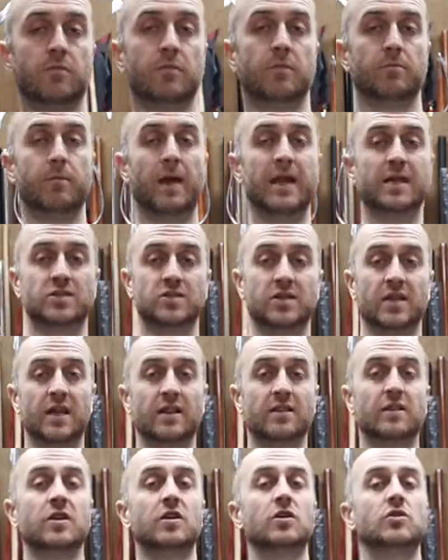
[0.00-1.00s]

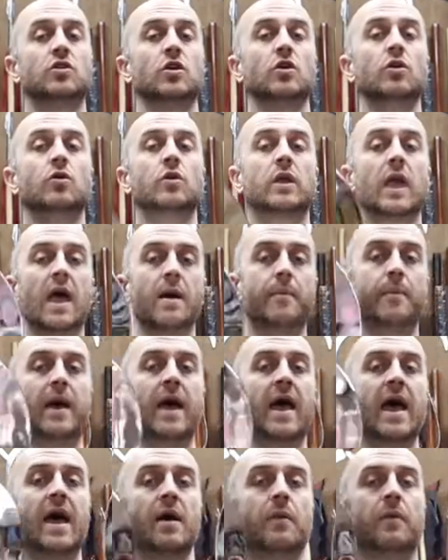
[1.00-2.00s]
mentioning that you do get a
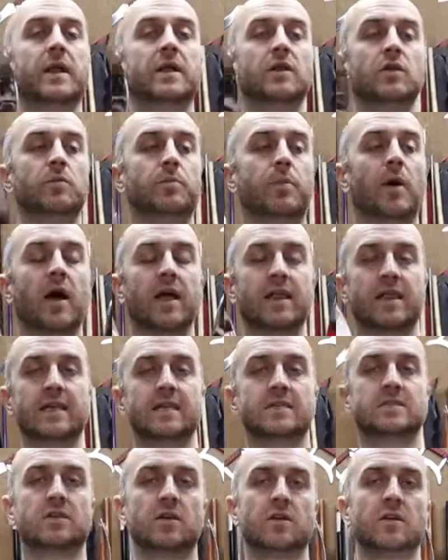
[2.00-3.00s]
pair when you buy
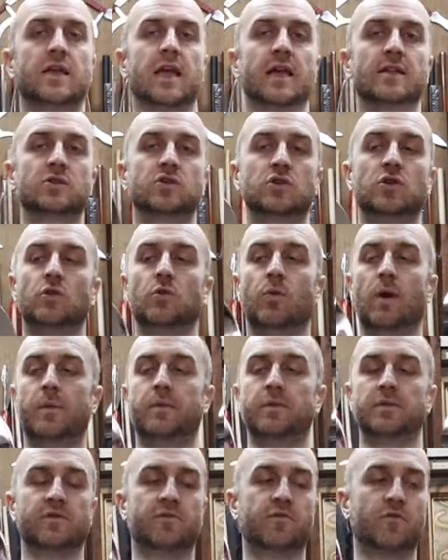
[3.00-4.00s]
these, so you get two
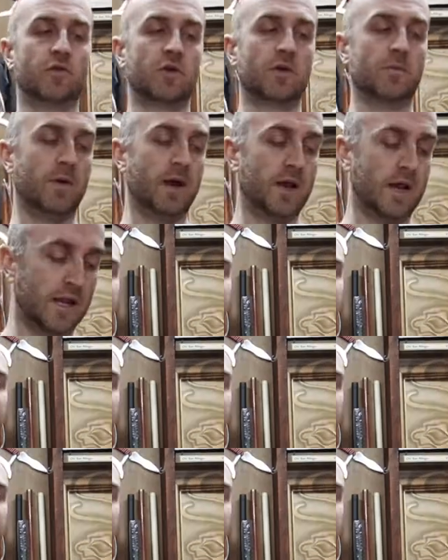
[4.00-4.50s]
weapons for your money.